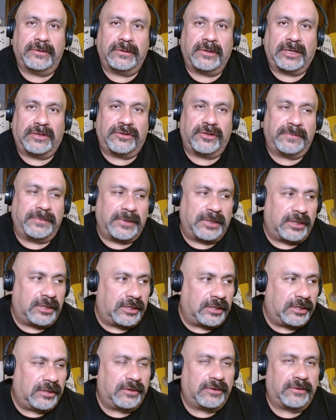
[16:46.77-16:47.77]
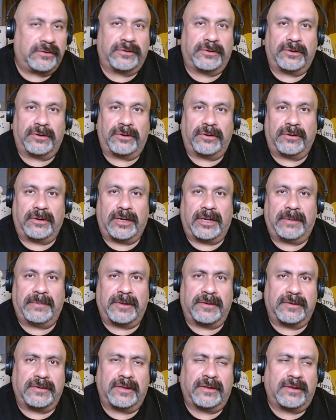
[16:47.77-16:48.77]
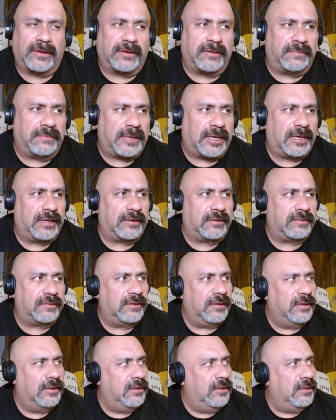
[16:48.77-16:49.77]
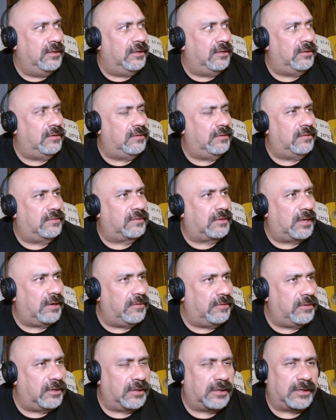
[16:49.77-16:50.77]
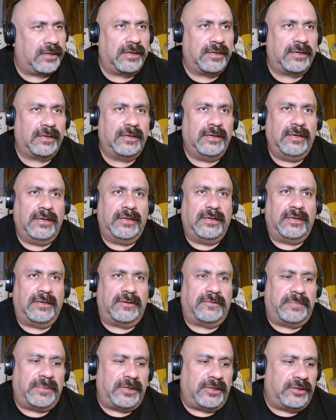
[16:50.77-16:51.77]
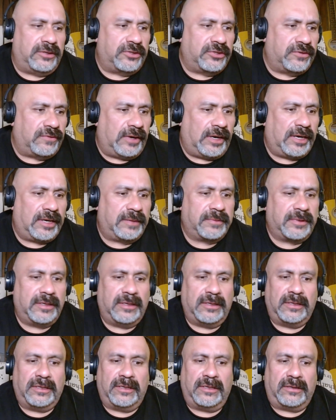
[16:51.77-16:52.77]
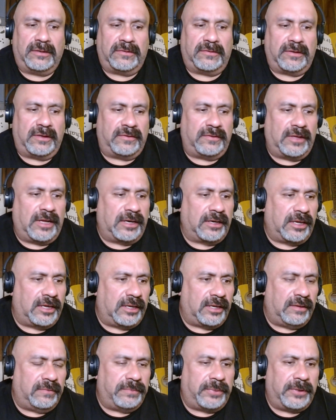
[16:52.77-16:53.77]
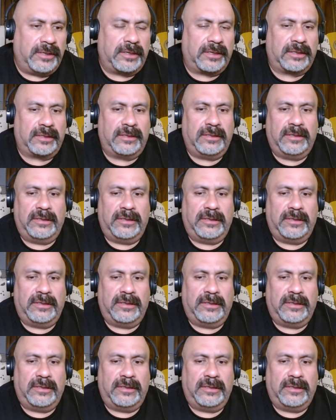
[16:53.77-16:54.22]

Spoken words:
It took me years to learn that, because I thought a man is carrying a gun, is being strapped, is not getting punked,